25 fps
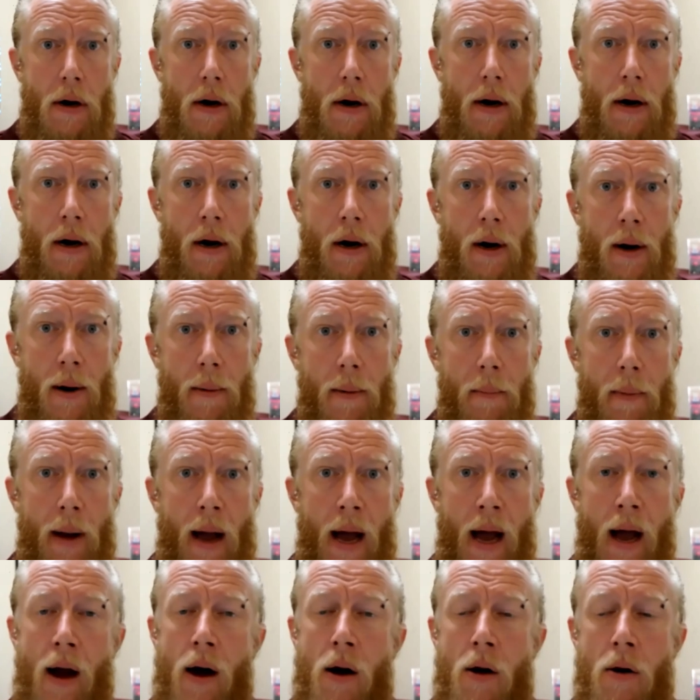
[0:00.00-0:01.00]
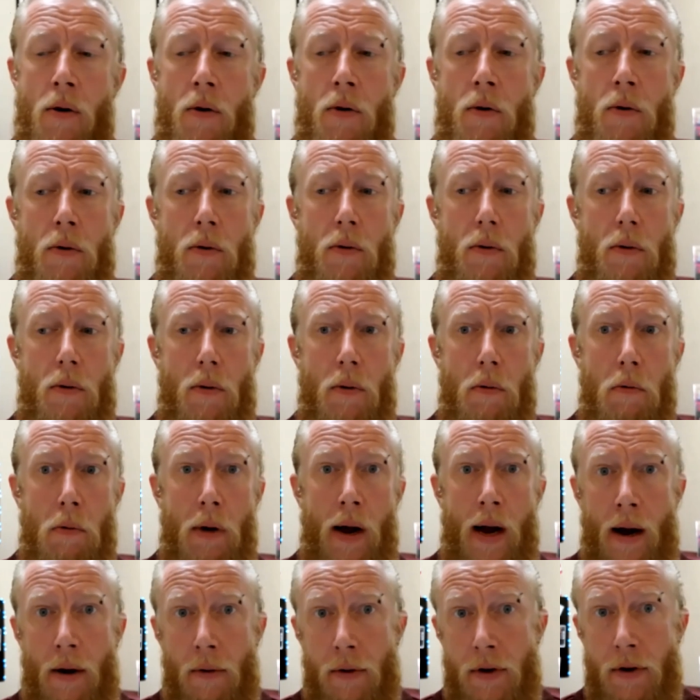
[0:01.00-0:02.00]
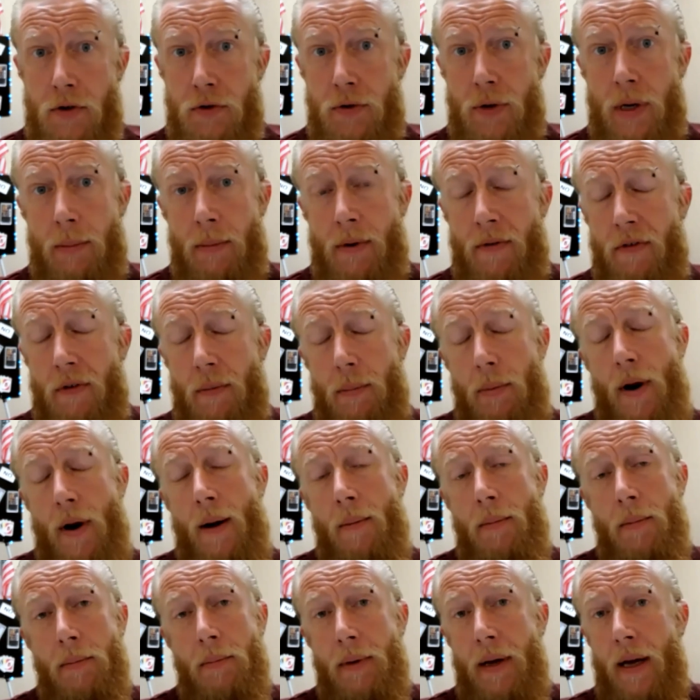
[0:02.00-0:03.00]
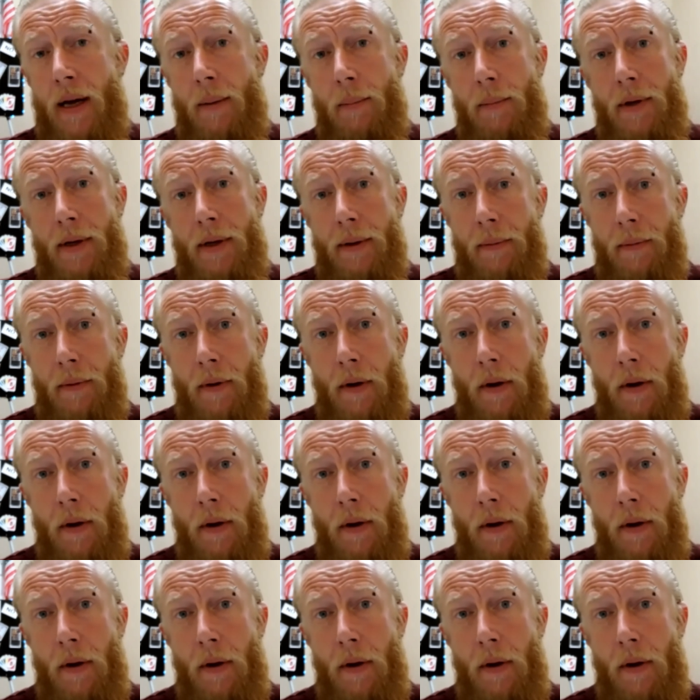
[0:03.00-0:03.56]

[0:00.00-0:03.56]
how is treatment for problem gambling?